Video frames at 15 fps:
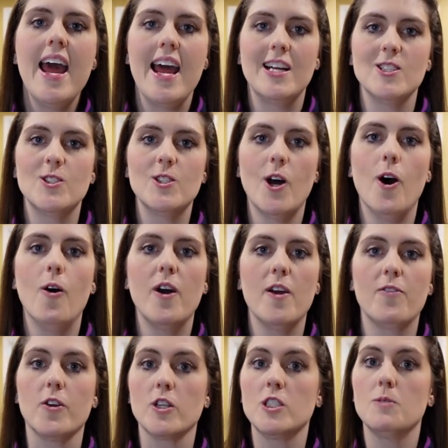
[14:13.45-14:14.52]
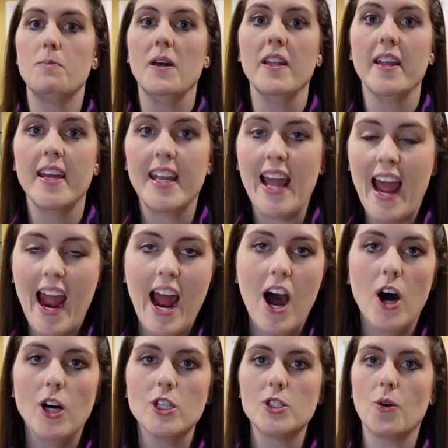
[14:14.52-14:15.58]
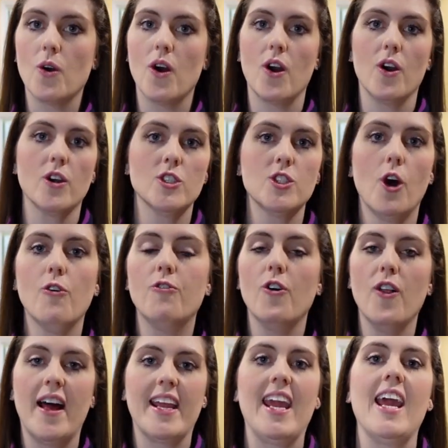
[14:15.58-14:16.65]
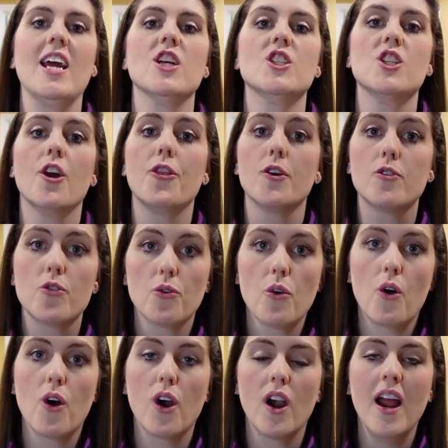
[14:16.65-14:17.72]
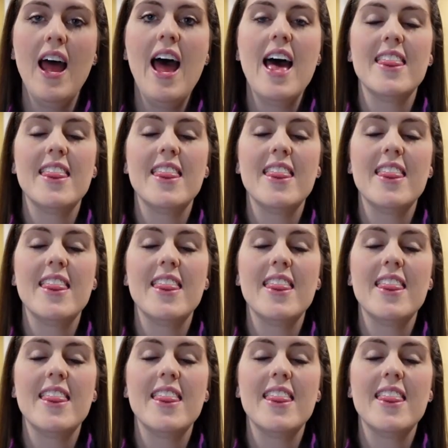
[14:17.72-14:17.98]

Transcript: And so if they're spilling out or so full I can't shut the drawer,